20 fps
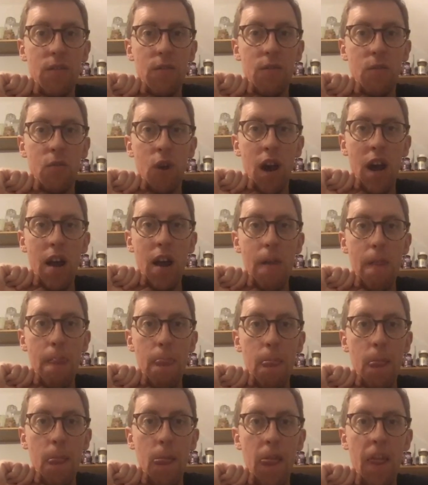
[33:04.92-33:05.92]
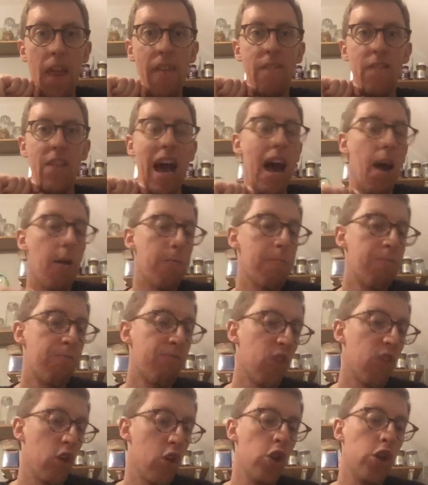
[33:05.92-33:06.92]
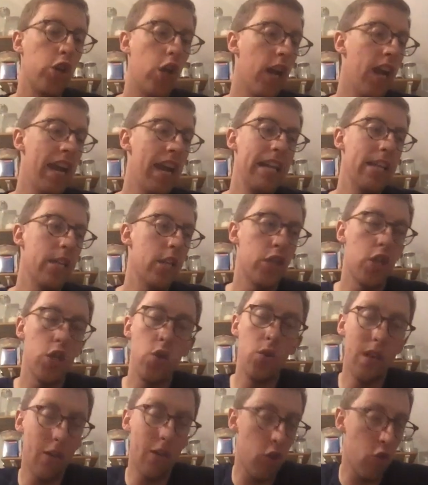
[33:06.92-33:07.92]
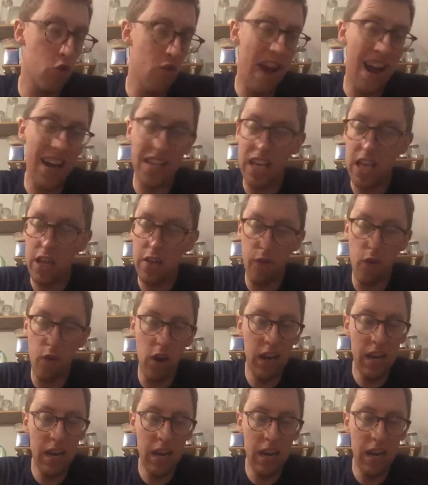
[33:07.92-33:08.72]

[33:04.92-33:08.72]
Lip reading: right? Now, you're going to need to do this and track this for at